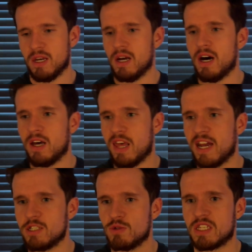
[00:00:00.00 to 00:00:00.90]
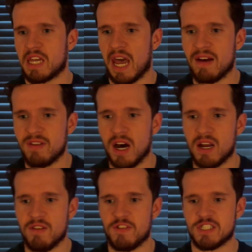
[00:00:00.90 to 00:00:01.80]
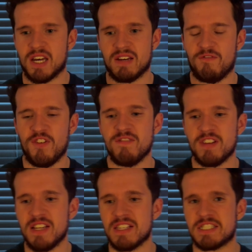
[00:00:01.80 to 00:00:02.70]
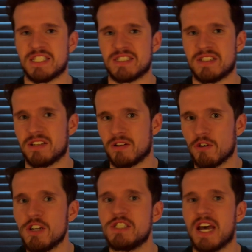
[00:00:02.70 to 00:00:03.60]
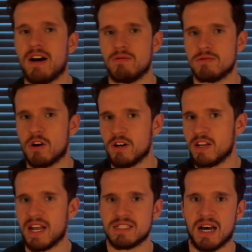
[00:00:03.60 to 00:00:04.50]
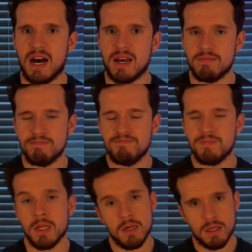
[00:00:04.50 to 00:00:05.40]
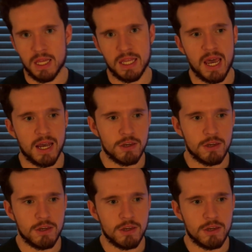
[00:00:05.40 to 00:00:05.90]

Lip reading: That is with the caveat, if it's like 50 to 60 degrees out during that time, then yeah,